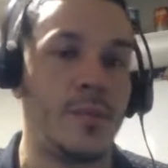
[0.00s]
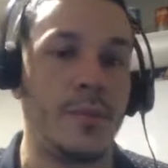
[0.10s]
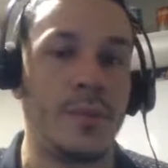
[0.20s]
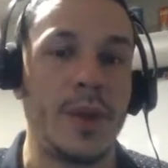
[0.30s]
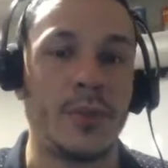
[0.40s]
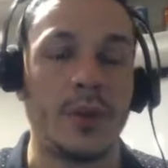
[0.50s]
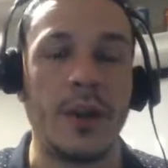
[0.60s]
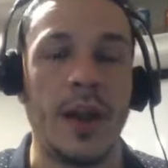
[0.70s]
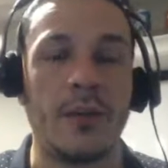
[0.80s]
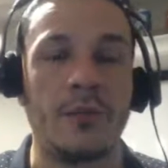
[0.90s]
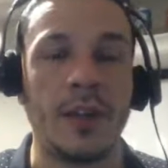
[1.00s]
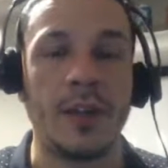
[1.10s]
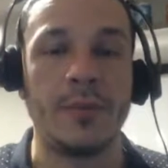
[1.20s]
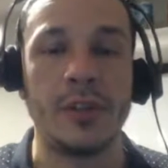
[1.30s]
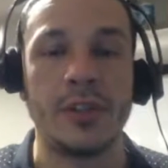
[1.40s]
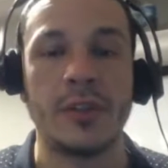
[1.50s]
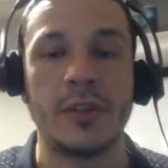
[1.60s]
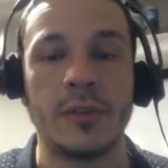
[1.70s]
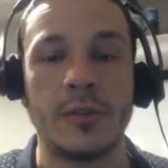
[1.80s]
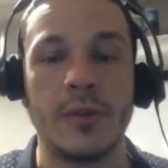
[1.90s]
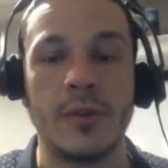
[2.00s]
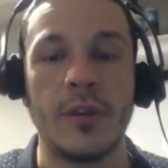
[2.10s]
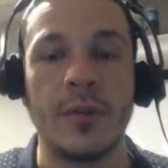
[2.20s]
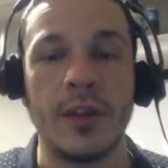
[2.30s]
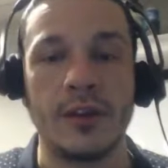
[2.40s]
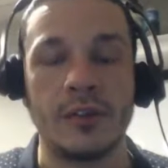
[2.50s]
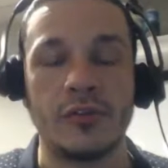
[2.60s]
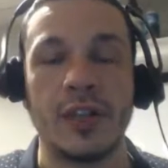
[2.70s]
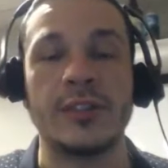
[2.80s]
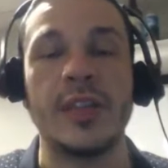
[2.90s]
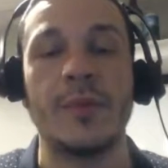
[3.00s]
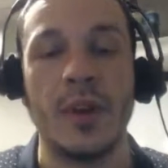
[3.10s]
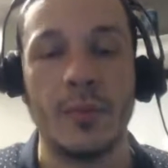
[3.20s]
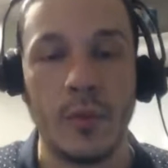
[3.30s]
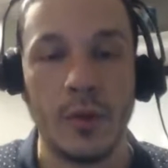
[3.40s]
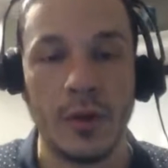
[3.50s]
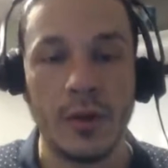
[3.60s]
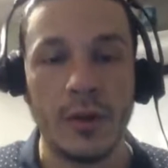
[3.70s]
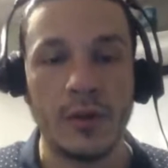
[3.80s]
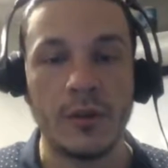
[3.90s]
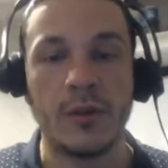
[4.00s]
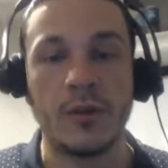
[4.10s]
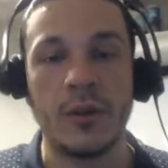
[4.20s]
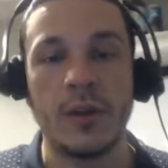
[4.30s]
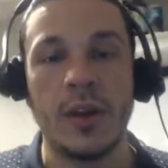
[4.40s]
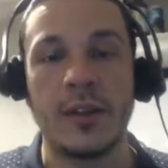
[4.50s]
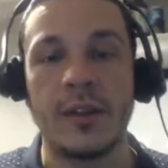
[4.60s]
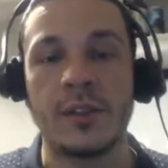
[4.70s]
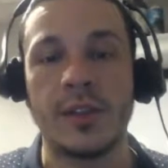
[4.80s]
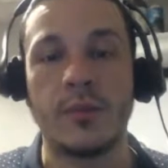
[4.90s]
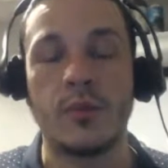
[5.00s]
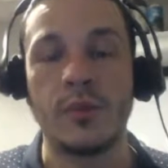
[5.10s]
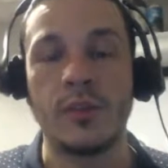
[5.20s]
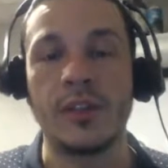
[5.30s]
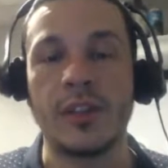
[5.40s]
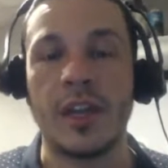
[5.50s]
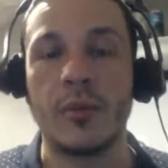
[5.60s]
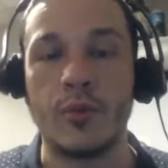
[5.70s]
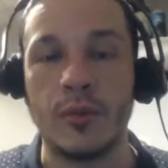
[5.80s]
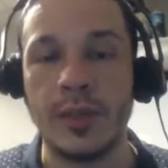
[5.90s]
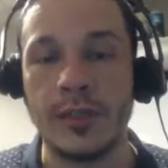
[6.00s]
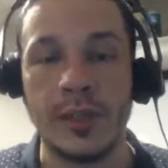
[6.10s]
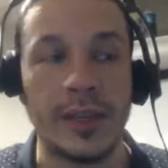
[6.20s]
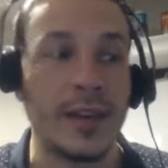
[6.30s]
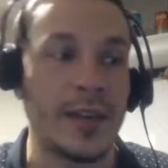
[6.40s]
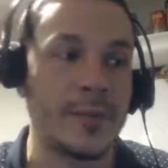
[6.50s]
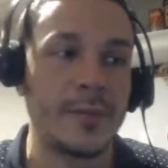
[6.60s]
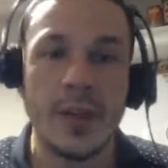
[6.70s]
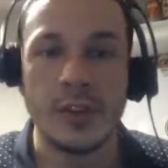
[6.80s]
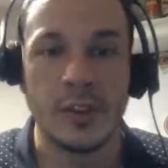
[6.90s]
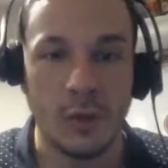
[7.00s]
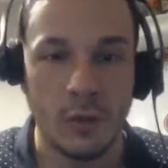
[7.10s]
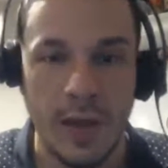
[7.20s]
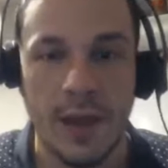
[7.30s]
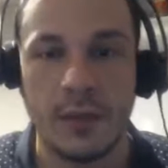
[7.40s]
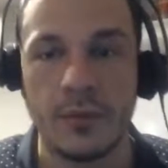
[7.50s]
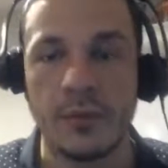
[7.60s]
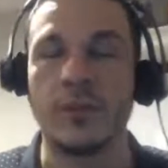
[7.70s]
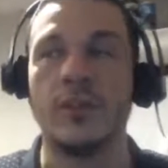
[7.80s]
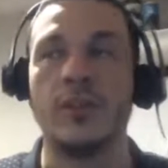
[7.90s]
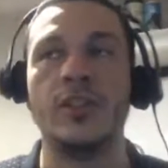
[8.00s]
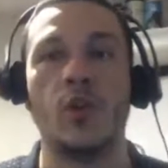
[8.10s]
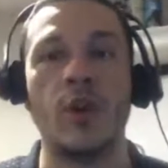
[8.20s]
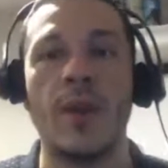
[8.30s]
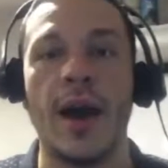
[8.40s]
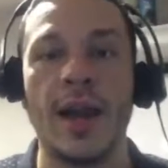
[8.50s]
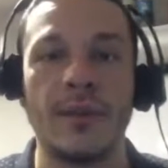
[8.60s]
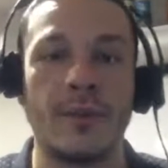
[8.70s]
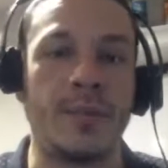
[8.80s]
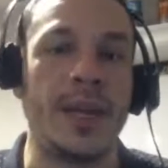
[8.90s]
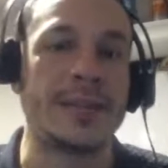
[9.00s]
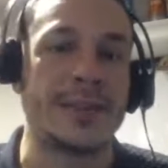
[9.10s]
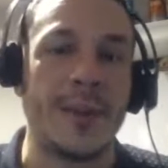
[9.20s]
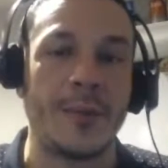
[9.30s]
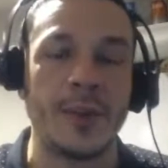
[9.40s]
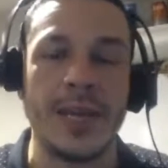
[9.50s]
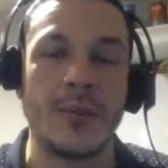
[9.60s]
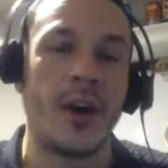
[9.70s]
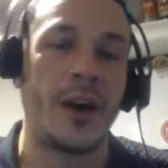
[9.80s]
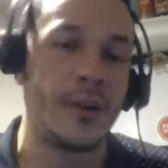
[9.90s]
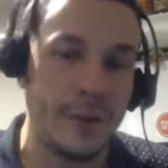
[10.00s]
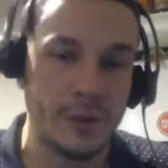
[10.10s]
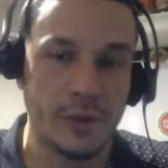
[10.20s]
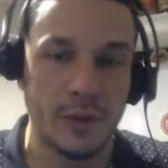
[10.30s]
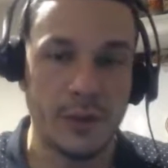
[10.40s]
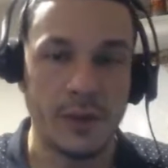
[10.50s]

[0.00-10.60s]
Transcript: people are now really pushing their beers, trying to step it up more. You know, I think some breweries you're gonna see a lot of breweries again like Stone now. You know, enjoy by big slap on the label, unfiltered.